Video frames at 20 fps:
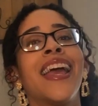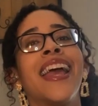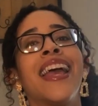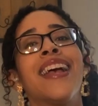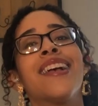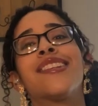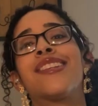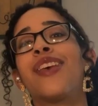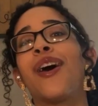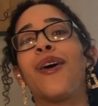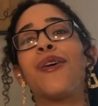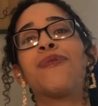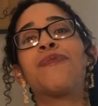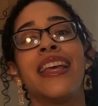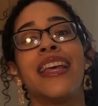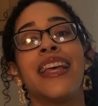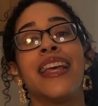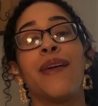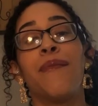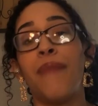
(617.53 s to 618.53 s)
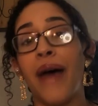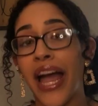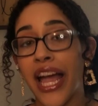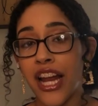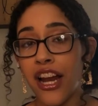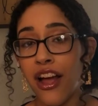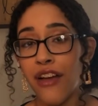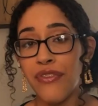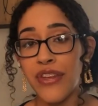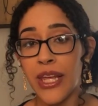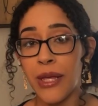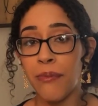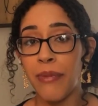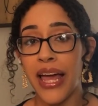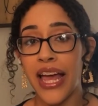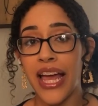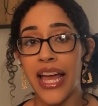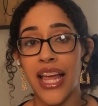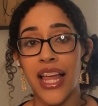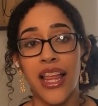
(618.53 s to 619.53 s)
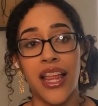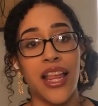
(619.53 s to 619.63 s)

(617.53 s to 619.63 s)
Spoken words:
So, buy it off eBay.